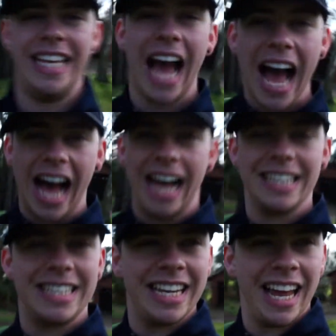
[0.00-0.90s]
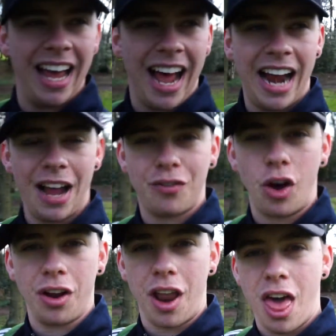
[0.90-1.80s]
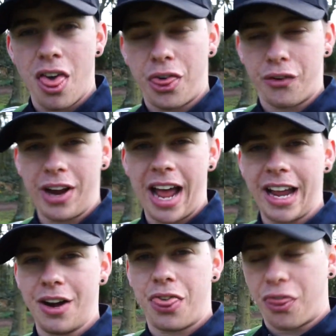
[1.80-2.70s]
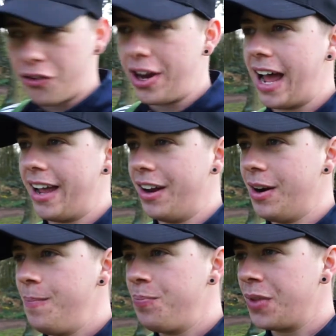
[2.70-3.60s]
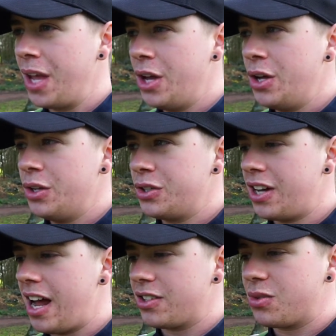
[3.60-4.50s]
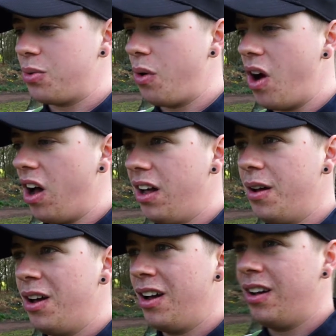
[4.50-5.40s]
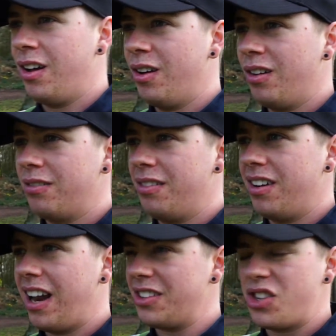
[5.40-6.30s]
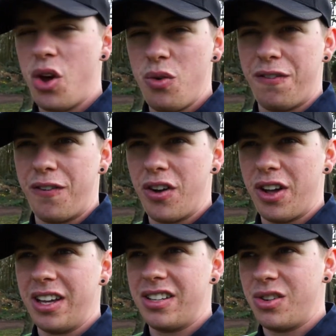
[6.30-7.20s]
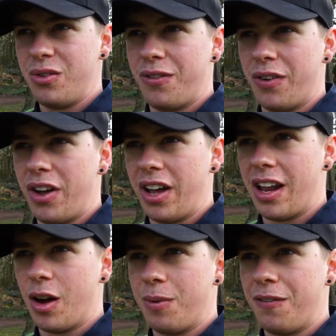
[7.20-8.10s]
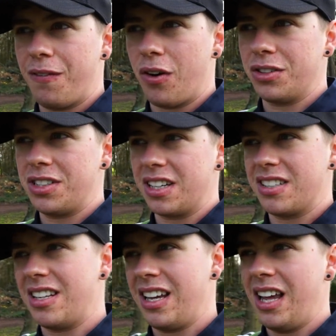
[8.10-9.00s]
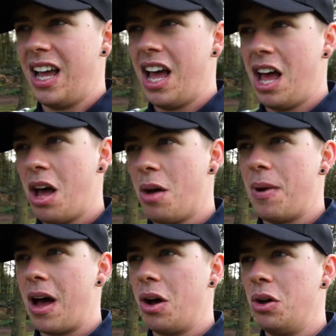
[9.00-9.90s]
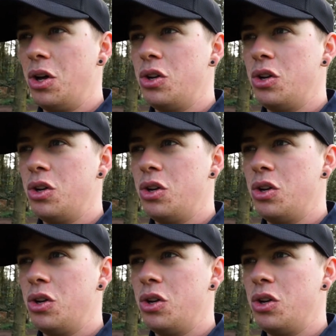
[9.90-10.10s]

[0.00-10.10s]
yards, and I've gone 3 iron, 3 iron. So that's what? Like 230, that would be 460. About